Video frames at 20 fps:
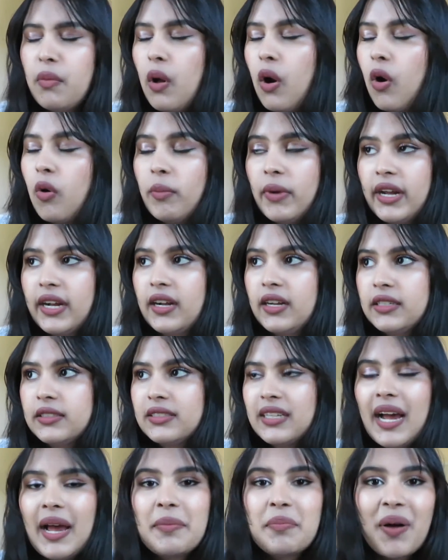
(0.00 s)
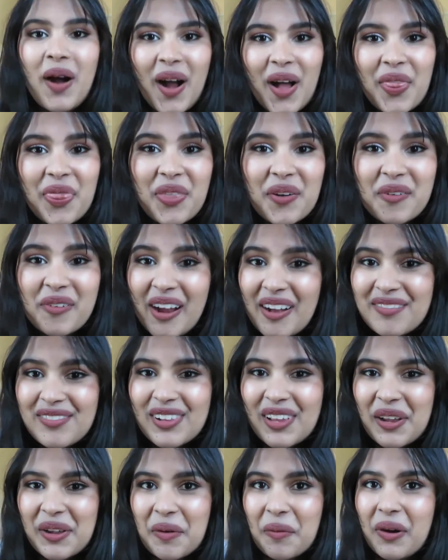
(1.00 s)
oh my god, I bought the
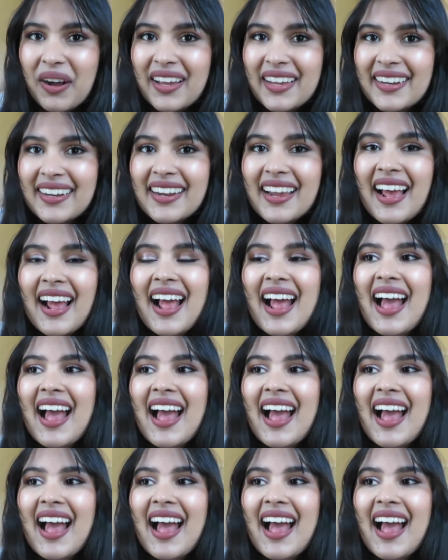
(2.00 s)
Revlon one,